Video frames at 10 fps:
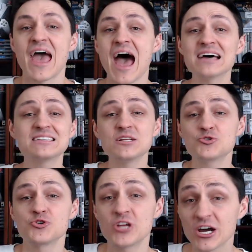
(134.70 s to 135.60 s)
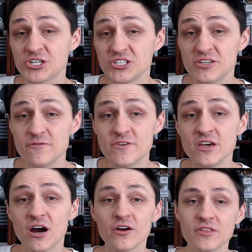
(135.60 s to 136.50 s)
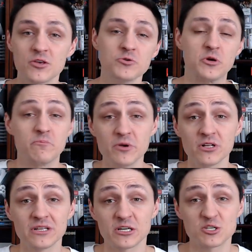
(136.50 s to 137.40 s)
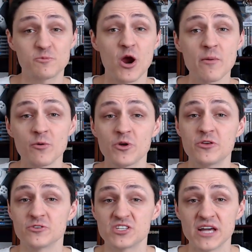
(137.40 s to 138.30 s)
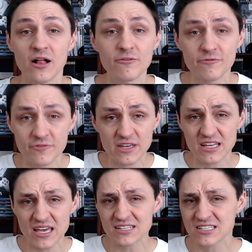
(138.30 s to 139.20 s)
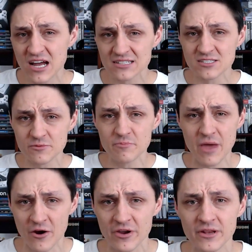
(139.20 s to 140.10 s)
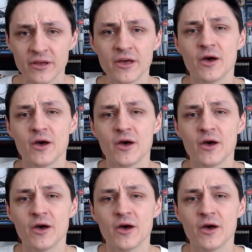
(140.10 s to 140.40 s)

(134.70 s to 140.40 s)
As an introduction to VR that you can build and experiment with yourself, it's got some merit,